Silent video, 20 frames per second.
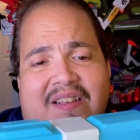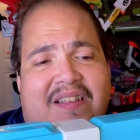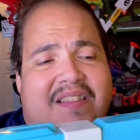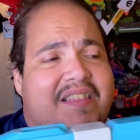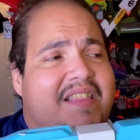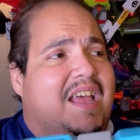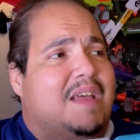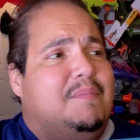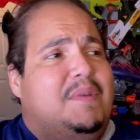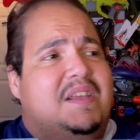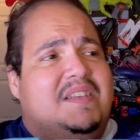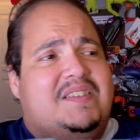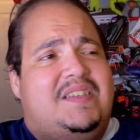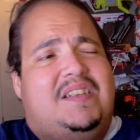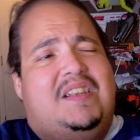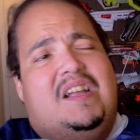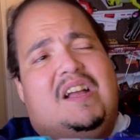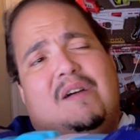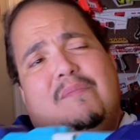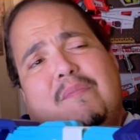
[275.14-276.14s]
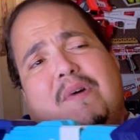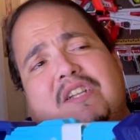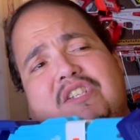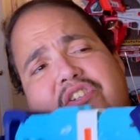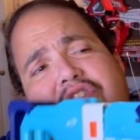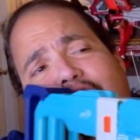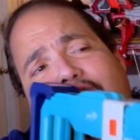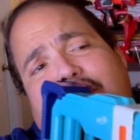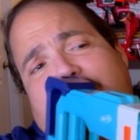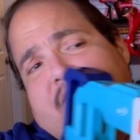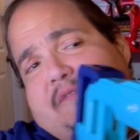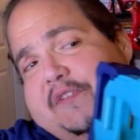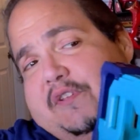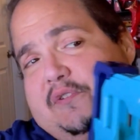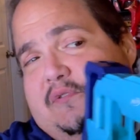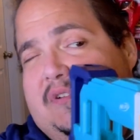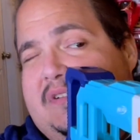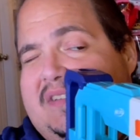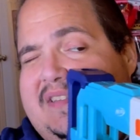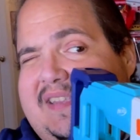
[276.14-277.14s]
That makes it a much longer
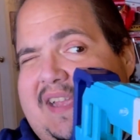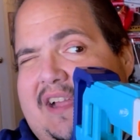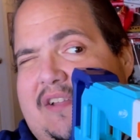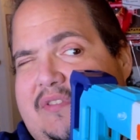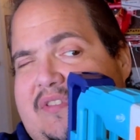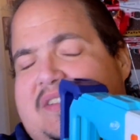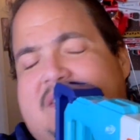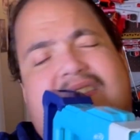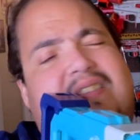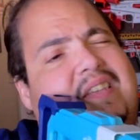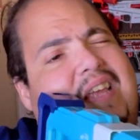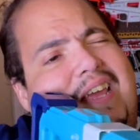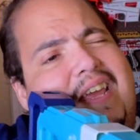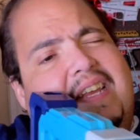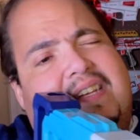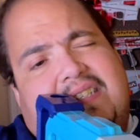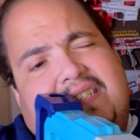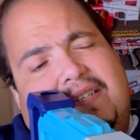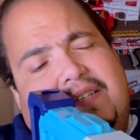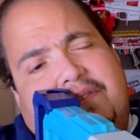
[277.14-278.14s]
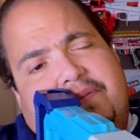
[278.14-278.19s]
view down this sight.